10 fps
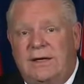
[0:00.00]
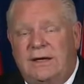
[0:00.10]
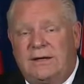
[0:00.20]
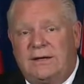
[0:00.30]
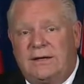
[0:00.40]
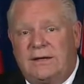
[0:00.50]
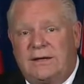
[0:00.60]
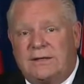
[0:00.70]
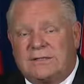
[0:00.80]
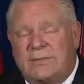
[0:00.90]
and
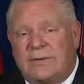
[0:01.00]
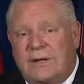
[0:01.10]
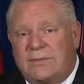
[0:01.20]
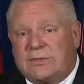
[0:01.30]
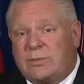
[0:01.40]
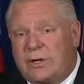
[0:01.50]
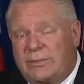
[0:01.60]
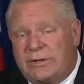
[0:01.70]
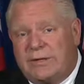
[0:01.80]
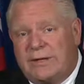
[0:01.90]
uh, sometimes the
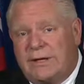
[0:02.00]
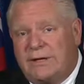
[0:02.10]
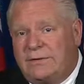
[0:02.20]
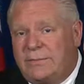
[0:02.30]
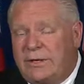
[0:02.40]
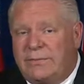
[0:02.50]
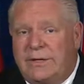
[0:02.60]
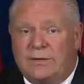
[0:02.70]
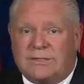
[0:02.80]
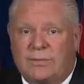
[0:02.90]
premier of the day, be it
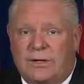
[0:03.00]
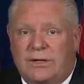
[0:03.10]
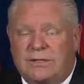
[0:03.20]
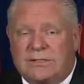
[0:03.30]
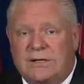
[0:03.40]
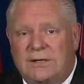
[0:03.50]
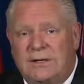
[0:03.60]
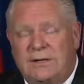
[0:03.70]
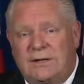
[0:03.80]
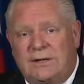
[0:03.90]
me or someone else,
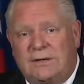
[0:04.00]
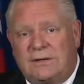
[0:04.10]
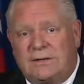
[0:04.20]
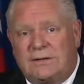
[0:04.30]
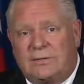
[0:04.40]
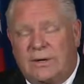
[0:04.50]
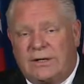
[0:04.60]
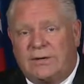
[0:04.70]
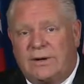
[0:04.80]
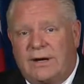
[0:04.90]
they're they're
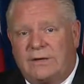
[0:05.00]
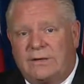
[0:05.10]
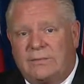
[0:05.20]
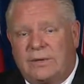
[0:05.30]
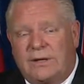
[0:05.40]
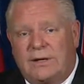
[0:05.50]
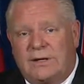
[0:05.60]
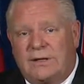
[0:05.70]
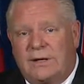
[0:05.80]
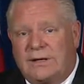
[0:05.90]
running around. But
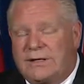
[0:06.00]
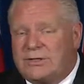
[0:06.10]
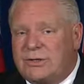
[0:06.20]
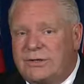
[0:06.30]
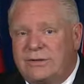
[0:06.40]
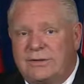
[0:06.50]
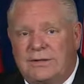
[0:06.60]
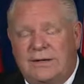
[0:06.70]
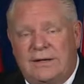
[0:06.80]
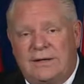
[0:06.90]
I, I can assure you,
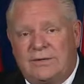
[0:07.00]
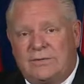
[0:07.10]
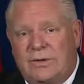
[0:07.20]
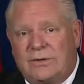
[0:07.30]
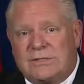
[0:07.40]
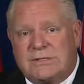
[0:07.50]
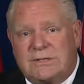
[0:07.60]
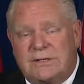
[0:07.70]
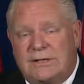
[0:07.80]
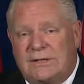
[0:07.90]
folks,
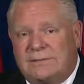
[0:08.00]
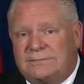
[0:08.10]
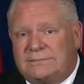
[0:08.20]
uh,